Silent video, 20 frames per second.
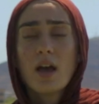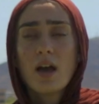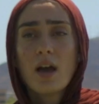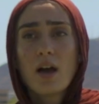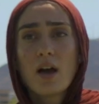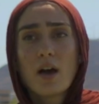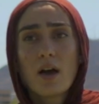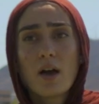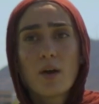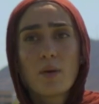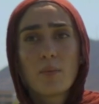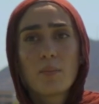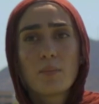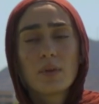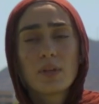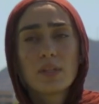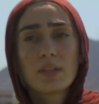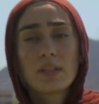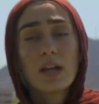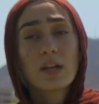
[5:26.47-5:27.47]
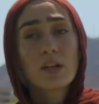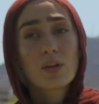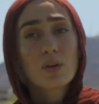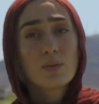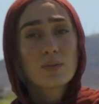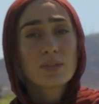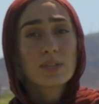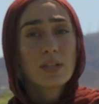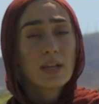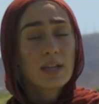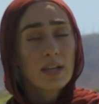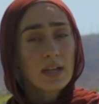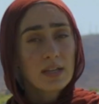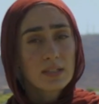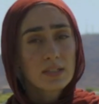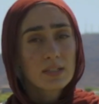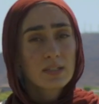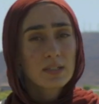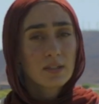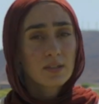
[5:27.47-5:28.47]
that goes
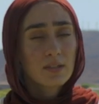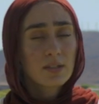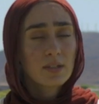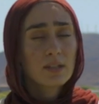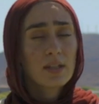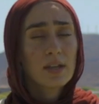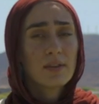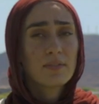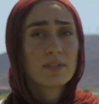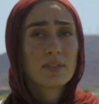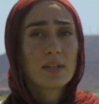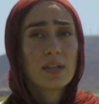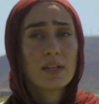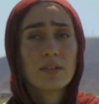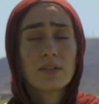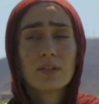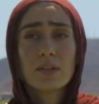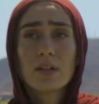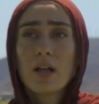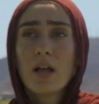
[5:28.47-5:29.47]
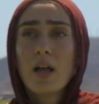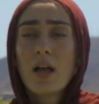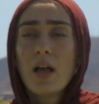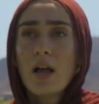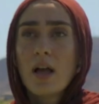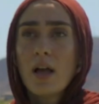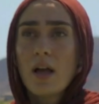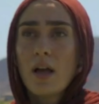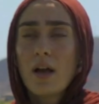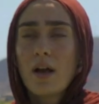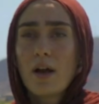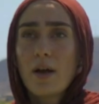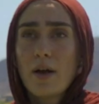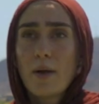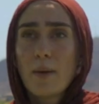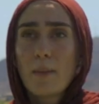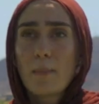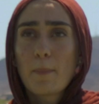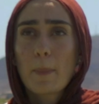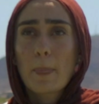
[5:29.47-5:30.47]
against their lifestyle.
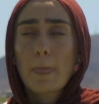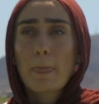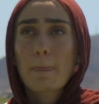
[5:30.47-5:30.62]
And